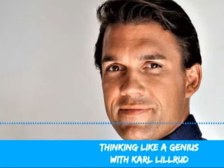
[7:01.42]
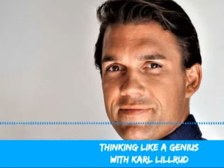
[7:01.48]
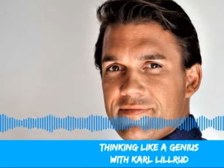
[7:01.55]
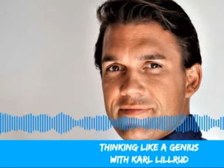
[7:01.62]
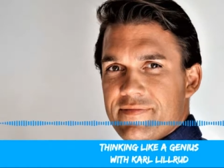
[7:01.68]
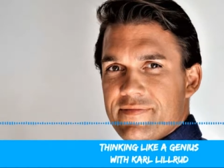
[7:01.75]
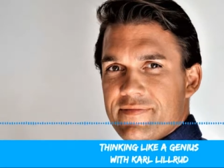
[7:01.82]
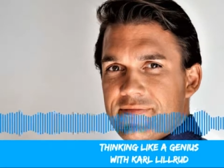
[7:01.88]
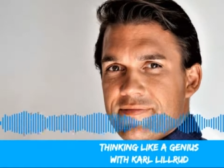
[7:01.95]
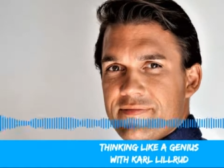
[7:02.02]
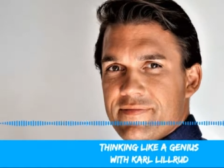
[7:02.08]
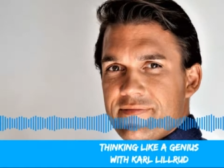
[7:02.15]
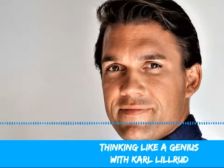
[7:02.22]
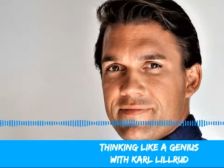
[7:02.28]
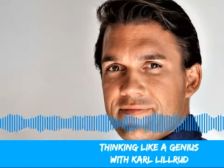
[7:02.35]
first of
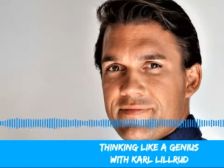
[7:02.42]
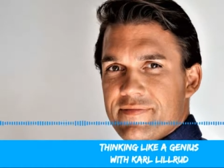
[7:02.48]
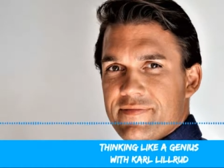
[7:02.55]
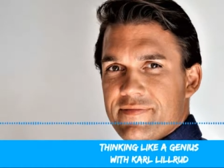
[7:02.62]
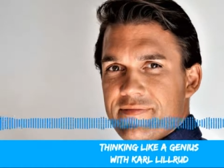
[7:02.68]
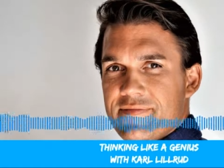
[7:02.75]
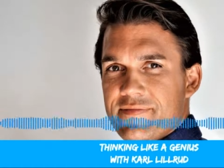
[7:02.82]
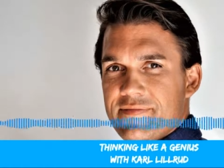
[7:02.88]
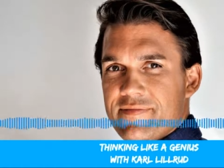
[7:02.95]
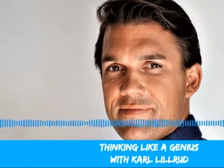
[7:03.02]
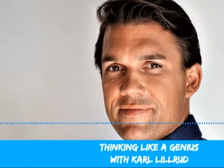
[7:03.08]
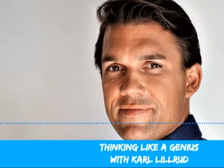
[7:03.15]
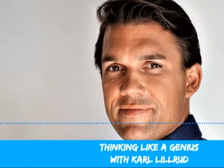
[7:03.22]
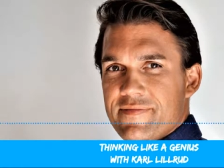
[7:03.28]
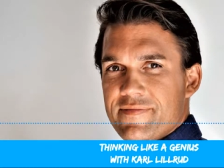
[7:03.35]
all,
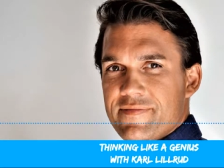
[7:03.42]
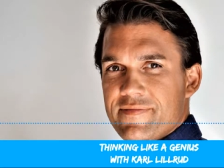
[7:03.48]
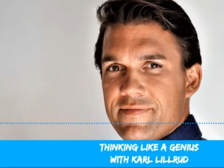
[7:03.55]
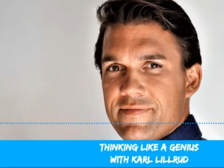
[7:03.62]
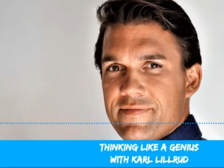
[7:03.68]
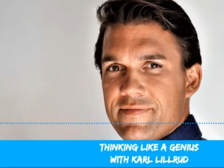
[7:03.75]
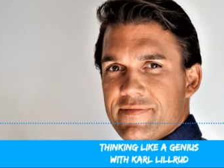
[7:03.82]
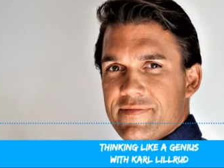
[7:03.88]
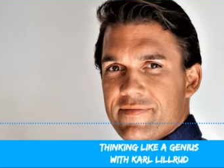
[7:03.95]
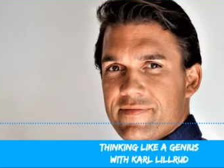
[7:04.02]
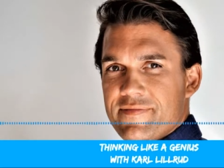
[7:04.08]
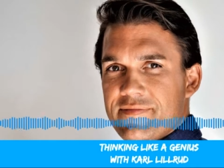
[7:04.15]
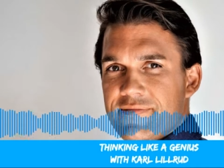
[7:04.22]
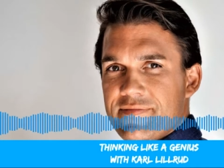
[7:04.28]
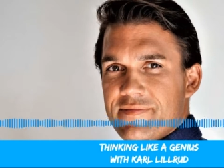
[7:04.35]
identifying
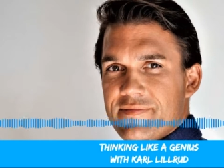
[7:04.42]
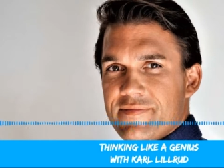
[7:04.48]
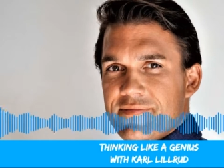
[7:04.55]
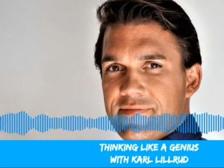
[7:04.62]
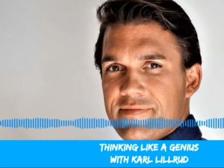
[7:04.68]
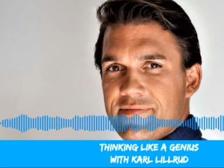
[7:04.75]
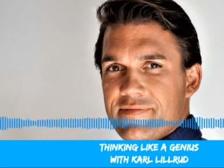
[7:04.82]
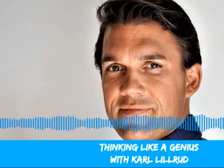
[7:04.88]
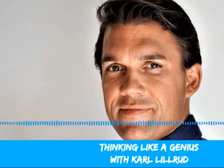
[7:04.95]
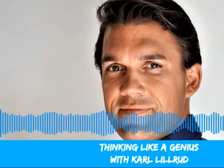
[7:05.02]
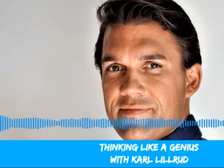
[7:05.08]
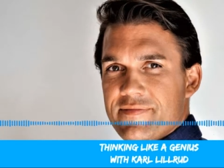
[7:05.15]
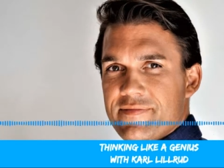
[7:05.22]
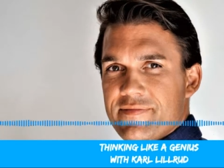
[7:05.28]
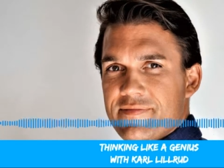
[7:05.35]
one, whether the
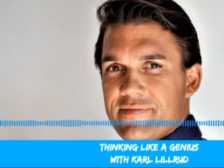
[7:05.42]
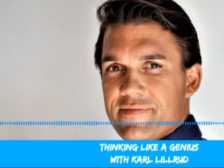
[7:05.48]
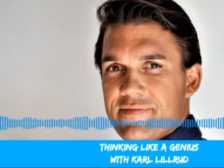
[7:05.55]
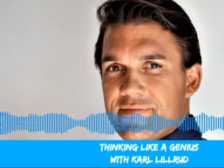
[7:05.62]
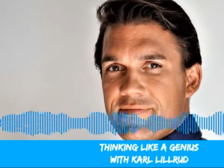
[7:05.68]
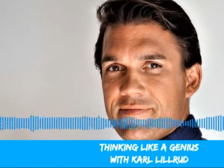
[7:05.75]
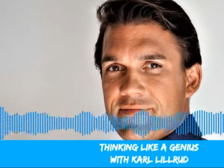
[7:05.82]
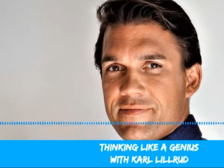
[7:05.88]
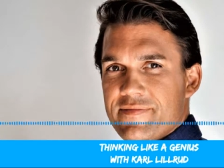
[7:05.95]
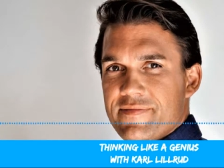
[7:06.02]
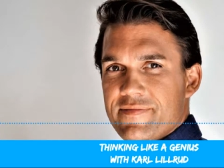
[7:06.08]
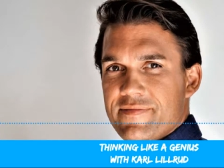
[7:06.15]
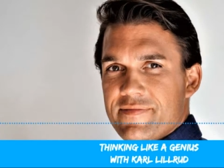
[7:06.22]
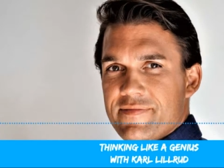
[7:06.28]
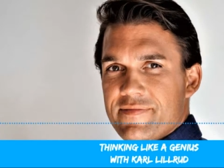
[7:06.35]
business is valid,
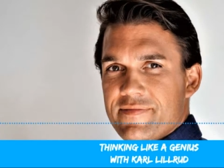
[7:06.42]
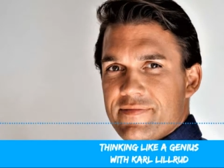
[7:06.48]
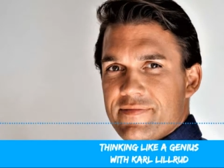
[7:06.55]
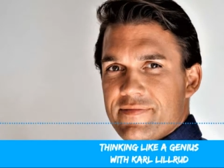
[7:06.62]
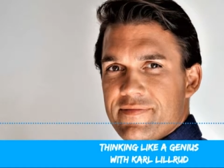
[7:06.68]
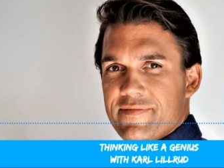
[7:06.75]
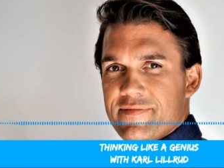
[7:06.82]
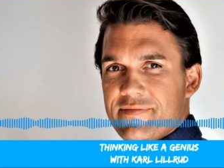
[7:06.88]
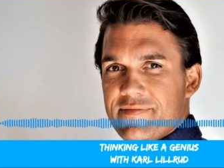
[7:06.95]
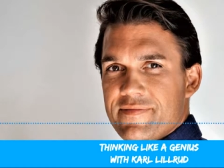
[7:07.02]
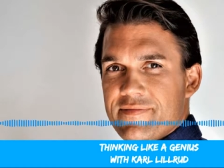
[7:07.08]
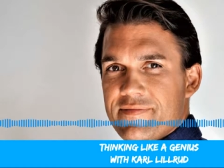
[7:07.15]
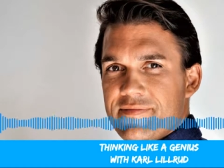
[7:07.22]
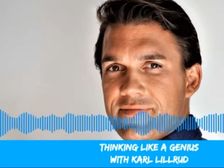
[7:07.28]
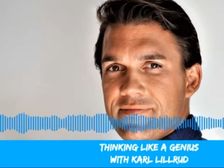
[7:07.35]

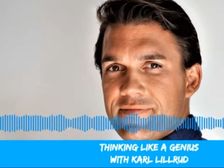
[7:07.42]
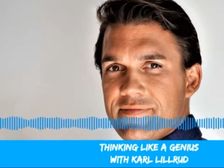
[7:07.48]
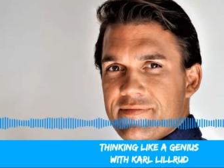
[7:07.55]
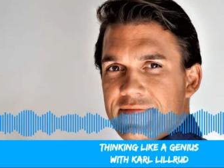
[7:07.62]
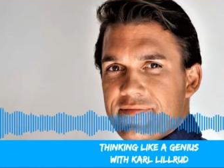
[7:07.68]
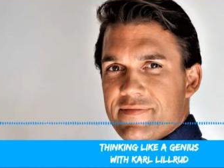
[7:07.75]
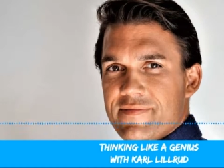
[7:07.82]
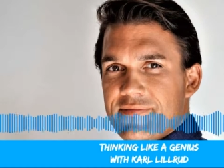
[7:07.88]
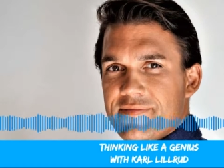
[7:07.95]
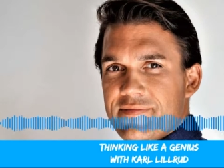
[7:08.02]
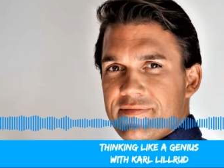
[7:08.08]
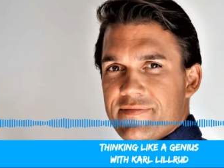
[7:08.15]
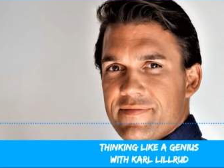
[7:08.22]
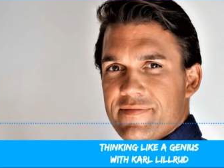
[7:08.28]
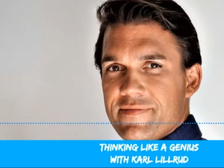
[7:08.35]
and two, what
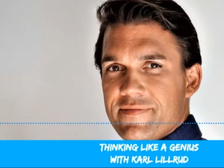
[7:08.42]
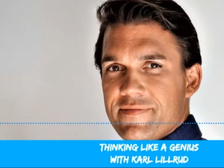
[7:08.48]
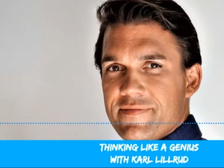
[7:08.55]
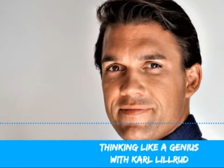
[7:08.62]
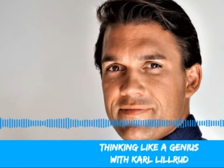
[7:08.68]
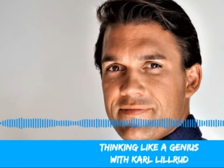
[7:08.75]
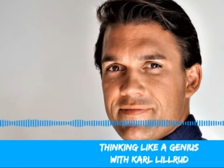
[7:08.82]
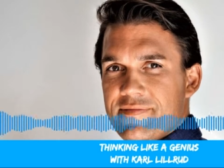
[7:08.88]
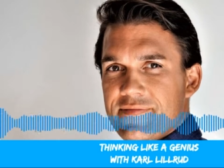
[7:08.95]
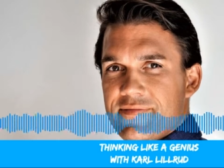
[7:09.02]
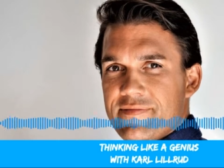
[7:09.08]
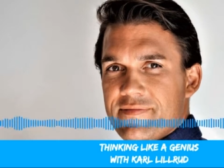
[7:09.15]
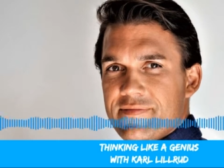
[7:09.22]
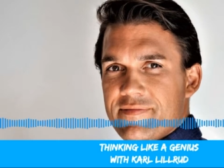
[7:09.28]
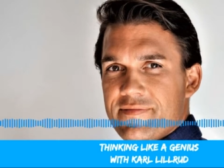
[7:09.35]
the
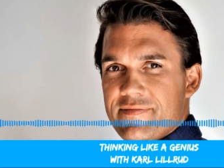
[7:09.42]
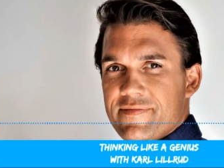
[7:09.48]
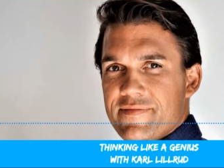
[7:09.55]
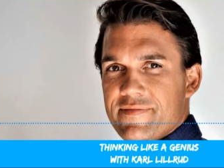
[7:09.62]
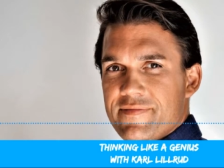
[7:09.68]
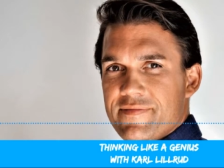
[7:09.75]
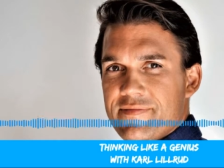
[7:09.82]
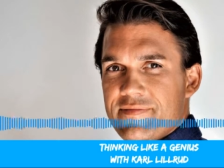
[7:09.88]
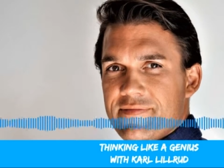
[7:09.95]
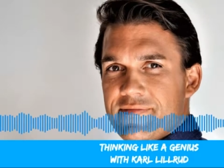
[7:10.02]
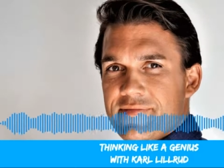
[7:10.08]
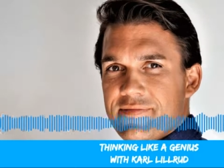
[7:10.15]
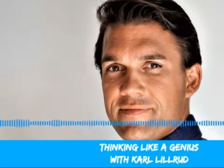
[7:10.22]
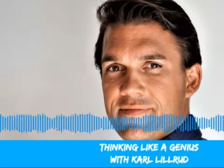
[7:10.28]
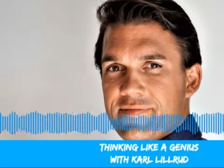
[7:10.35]
underlying
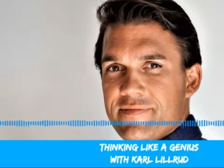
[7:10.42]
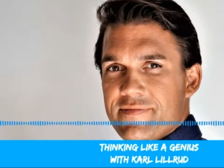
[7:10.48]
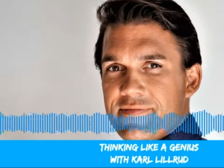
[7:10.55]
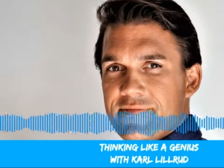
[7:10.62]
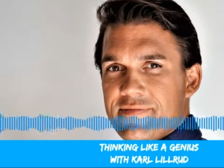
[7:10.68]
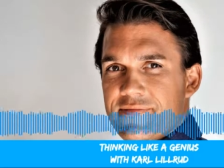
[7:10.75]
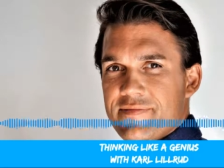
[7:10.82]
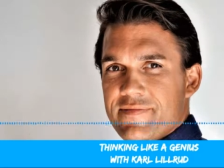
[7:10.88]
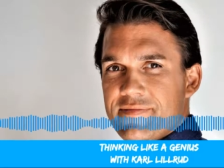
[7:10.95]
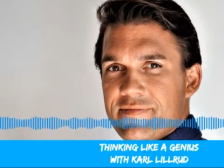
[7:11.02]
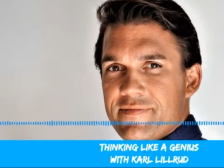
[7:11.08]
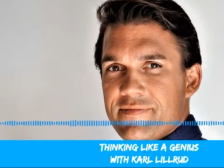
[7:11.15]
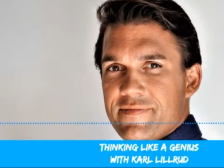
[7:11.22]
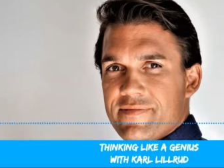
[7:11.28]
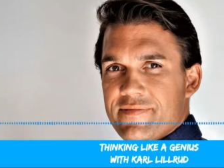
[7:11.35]
need is for that
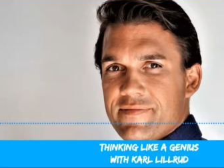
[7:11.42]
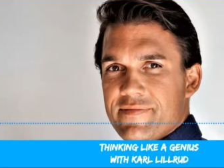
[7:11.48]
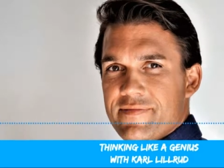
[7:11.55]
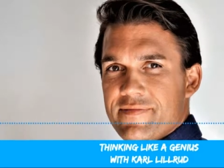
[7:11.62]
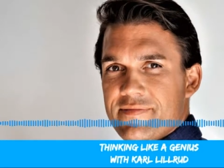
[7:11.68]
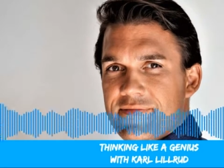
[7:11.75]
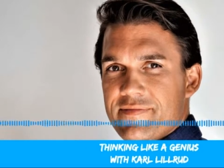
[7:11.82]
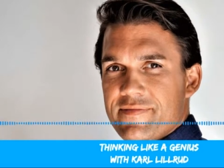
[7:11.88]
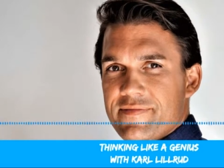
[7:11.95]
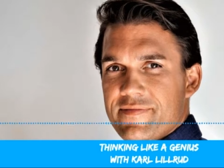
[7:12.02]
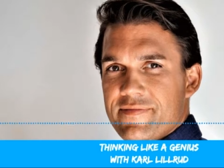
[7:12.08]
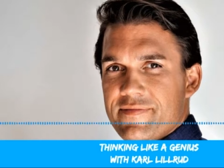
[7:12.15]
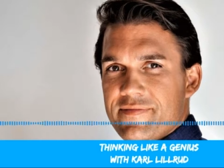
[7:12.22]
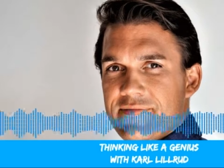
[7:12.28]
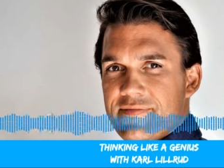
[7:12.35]
business? That's
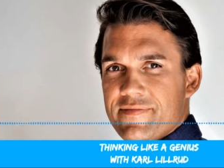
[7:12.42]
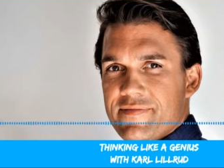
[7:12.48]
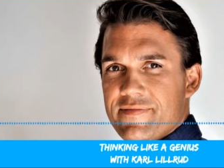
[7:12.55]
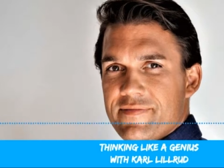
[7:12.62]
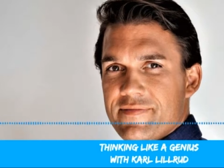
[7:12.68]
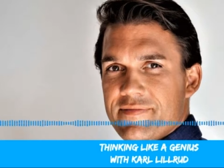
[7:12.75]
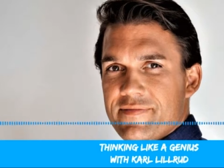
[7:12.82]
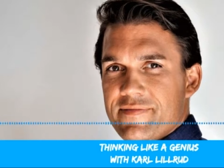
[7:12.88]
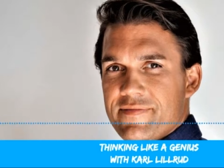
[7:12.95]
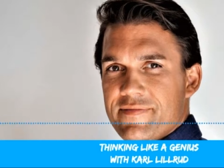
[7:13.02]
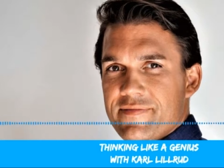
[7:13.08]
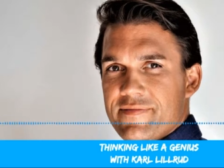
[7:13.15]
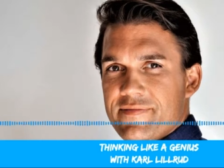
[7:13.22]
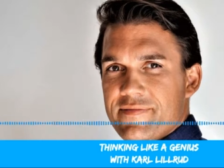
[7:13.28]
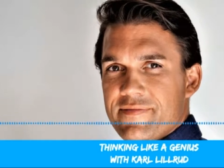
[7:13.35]
that's
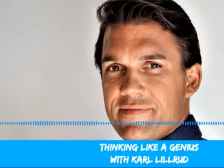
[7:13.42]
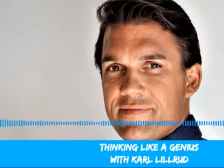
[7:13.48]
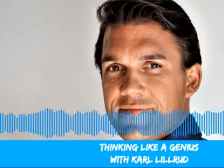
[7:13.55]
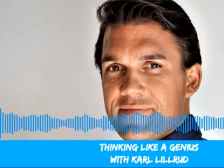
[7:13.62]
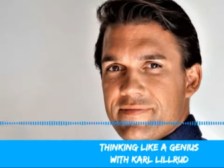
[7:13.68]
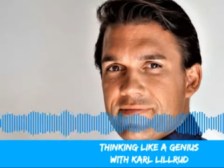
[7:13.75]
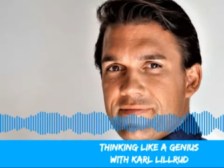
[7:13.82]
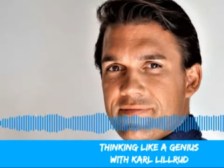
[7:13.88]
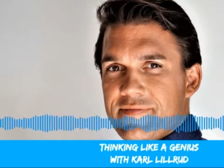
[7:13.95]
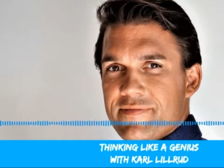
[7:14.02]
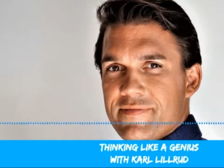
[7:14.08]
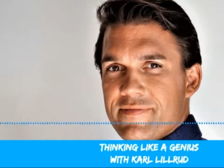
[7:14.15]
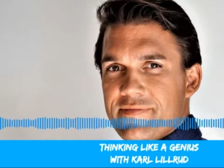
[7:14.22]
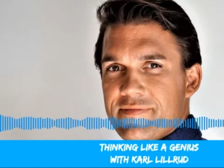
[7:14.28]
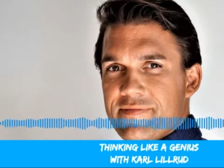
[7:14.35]
should be
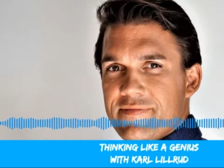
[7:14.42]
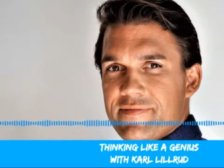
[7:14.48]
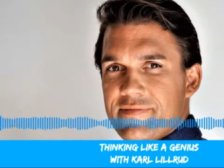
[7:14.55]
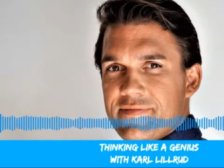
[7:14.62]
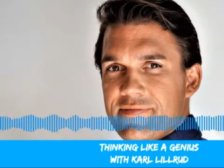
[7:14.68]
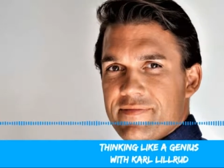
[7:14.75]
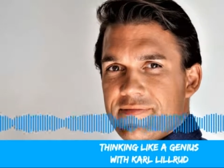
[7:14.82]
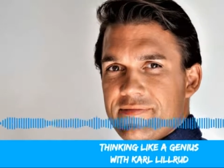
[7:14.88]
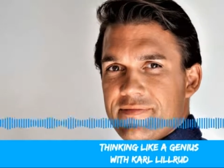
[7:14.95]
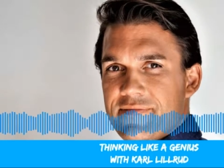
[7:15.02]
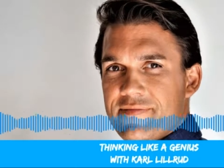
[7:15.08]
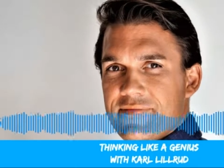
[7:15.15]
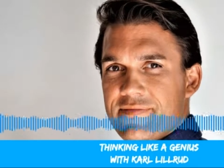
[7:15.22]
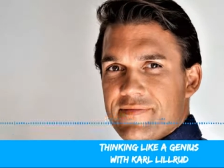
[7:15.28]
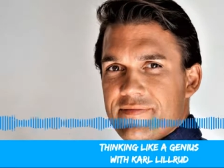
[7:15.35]
uh, an
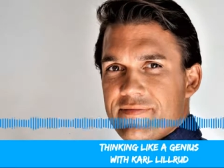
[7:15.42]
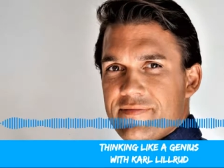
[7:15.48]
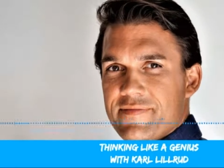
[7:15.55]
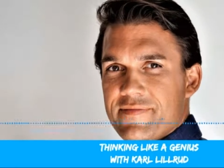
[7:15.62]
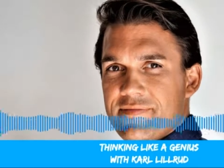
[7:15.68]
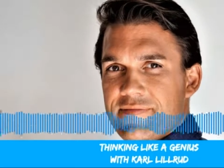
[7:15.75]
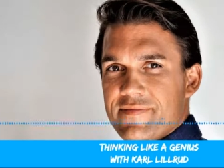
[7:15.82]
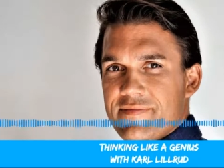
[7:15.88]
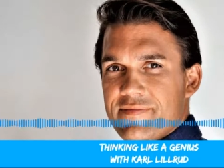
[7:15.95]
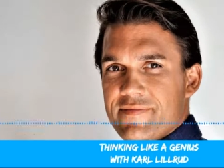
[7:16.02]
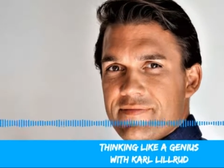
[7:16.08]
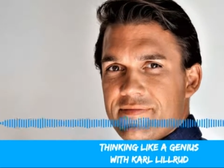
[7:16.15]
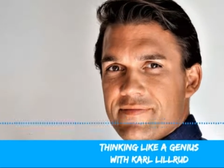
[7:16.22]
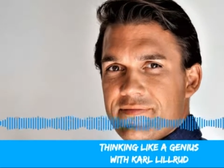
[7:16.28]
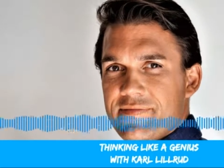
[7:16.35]
example I can I can
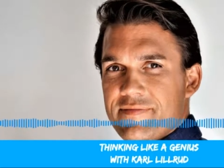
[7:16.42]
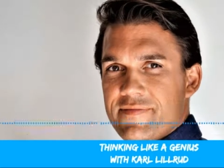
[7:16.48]
think of.